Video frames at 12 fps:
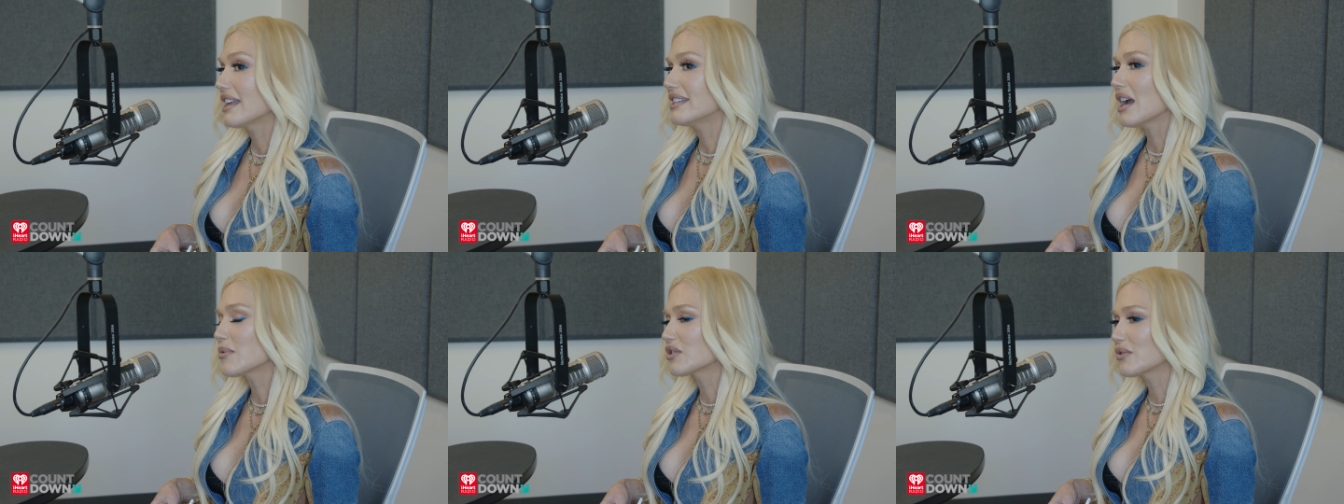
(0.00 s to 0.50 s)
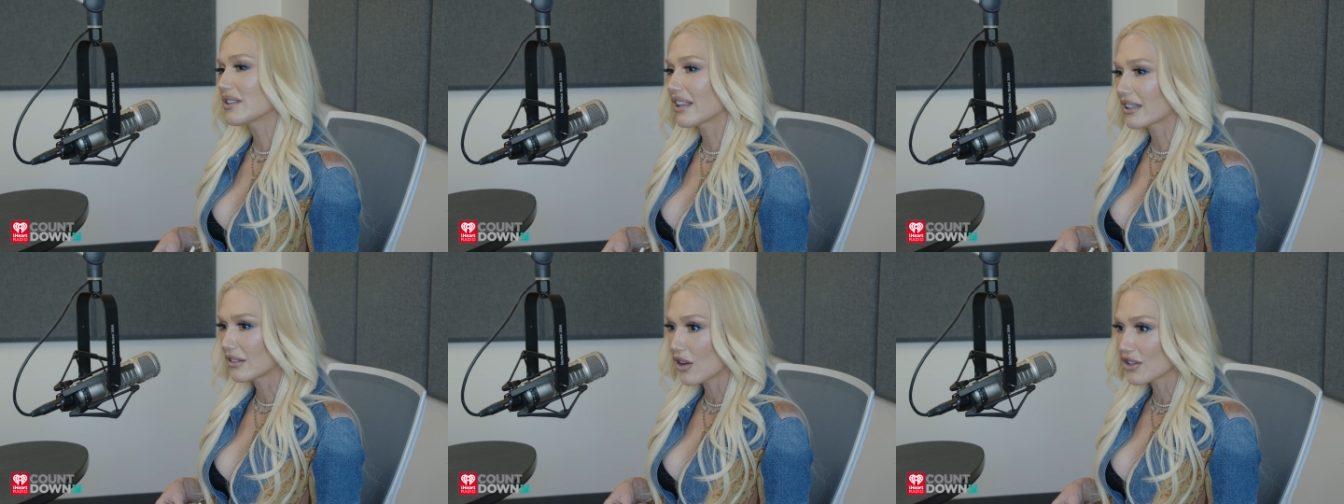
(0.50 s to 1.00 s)
And now we're doing
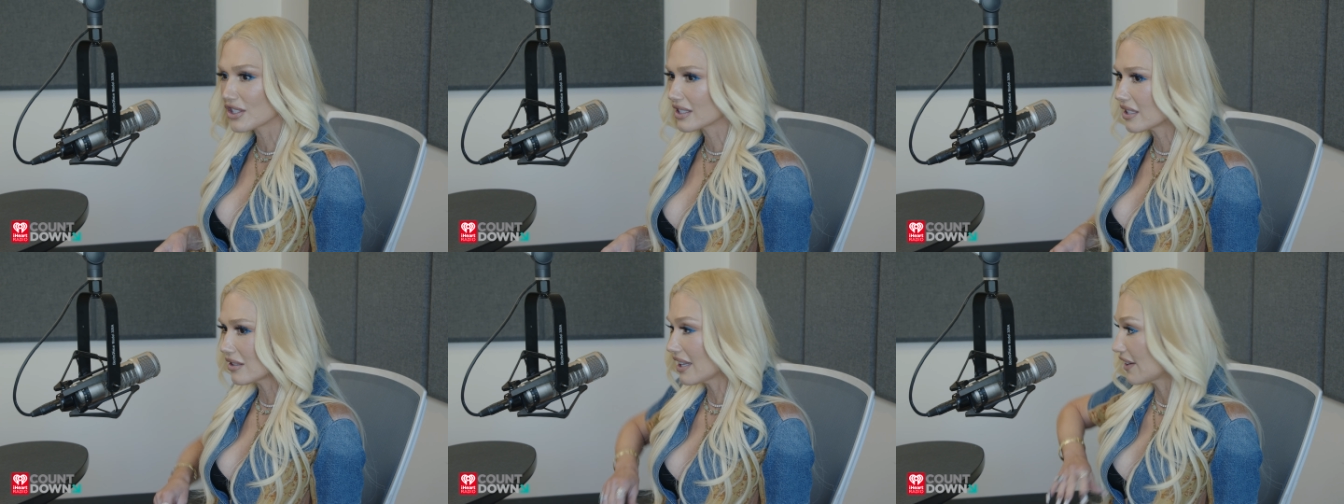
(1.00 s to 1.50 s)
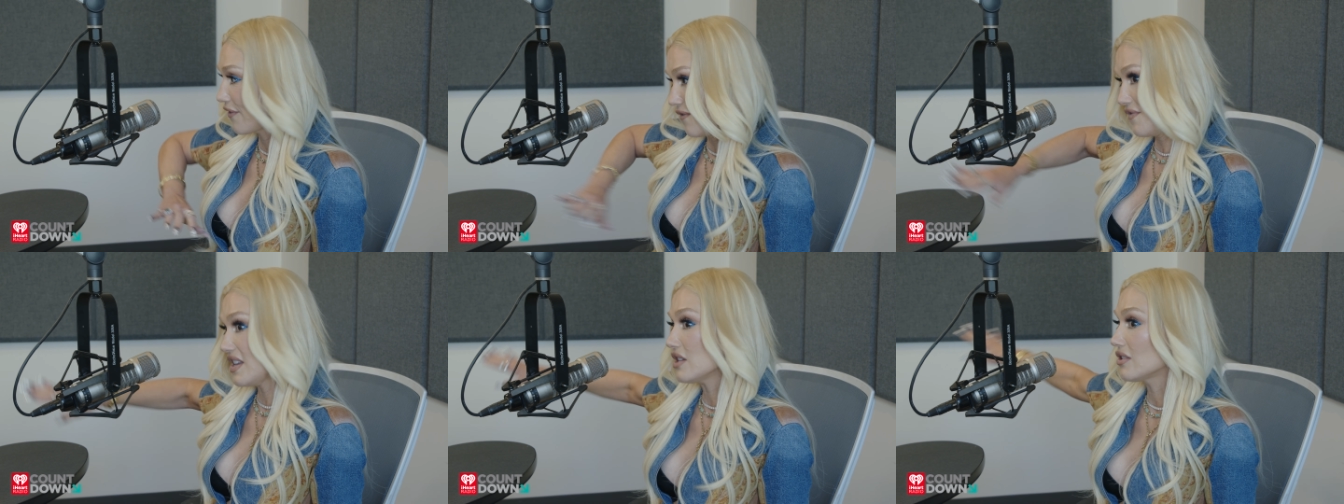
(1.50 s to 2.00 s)
like large scale, like
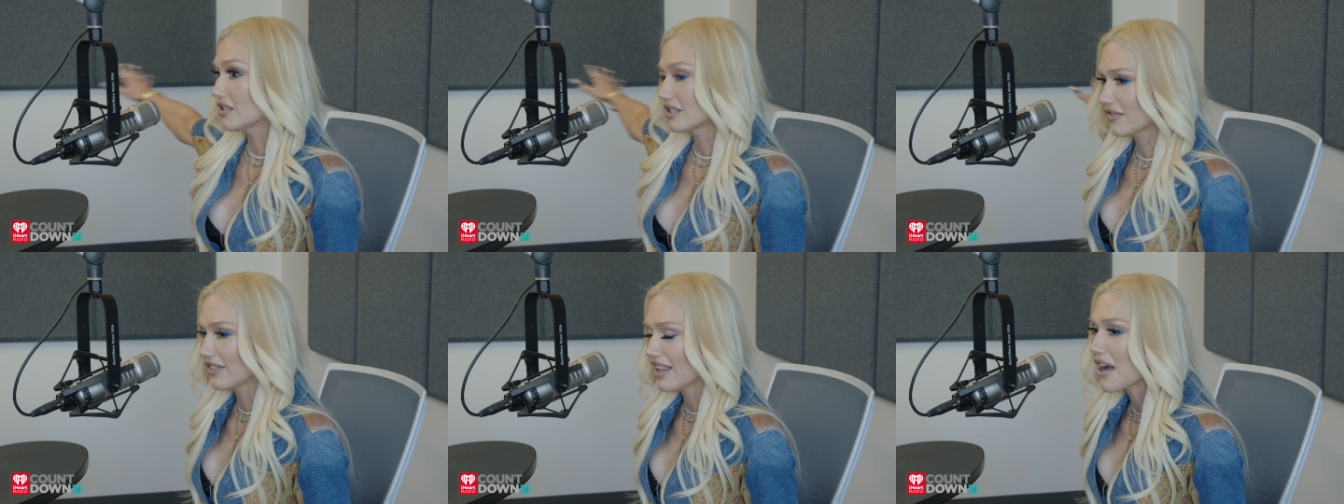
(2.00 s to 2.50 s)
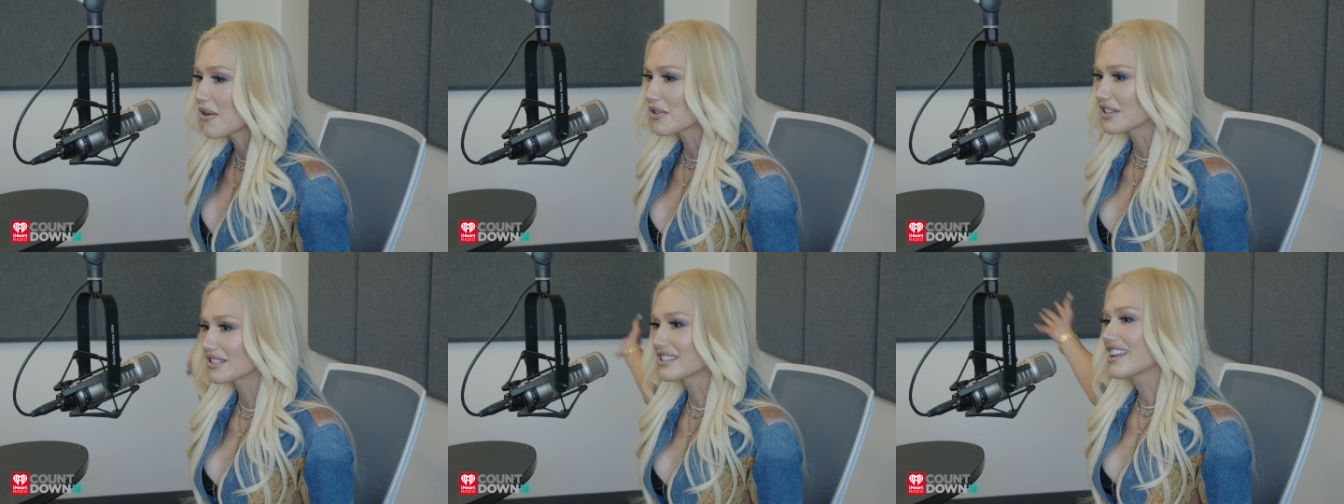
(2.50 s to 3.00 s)
fields of
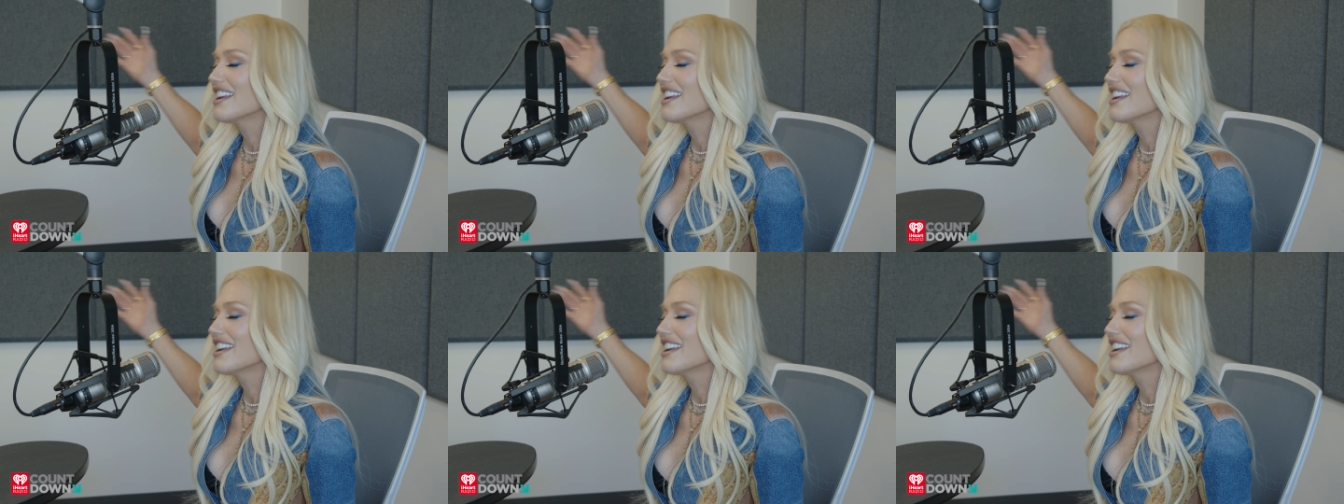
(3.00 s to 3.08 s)
flowers.